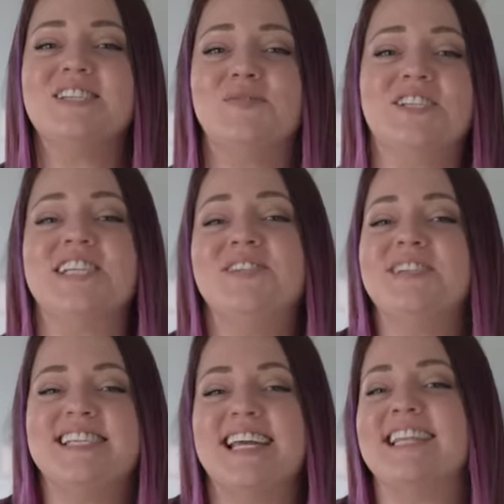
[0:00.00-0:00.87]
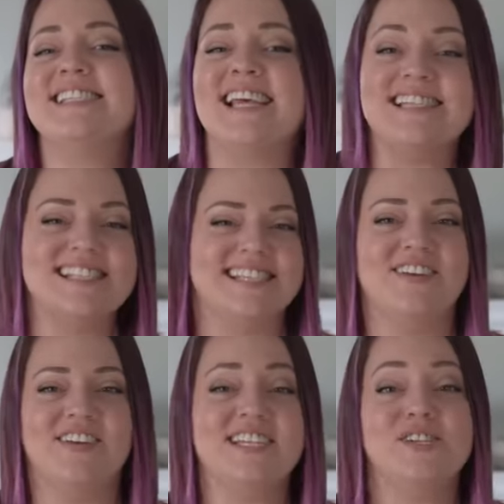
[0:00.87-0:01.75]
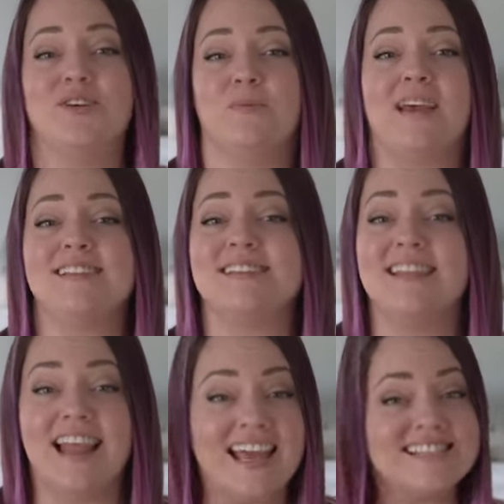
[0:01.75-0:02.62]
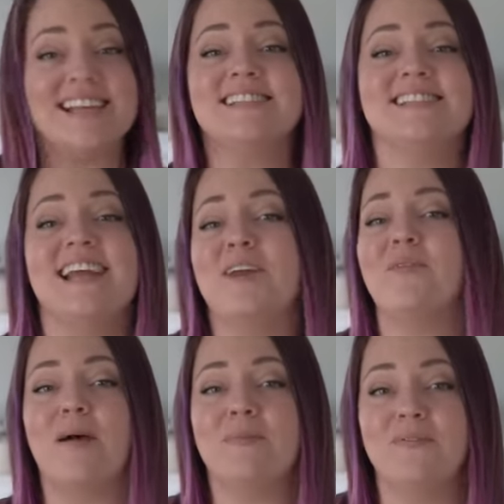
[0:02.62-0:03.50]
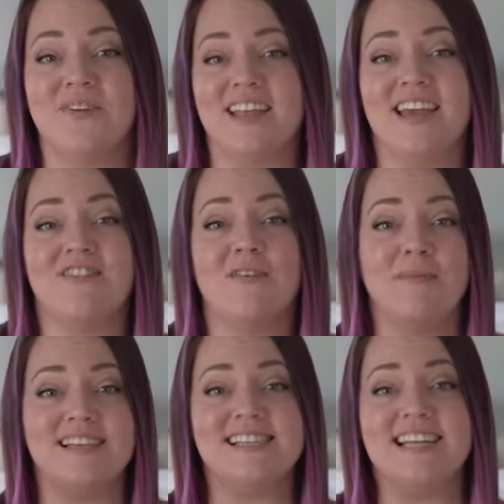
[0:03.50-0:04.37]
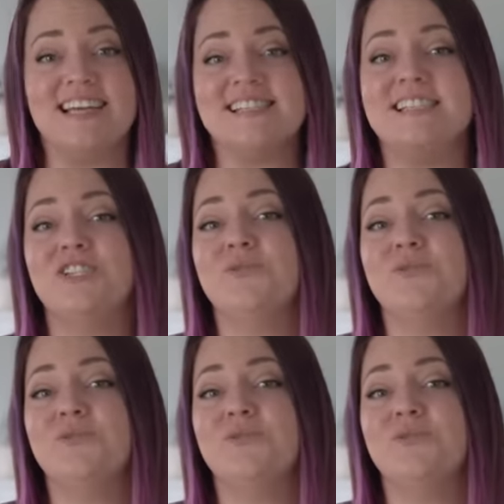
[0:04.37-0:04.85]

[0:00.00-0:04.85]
Switching to a daily sensitivity toothpaste like Sensodyne Rapid Relief makes it easy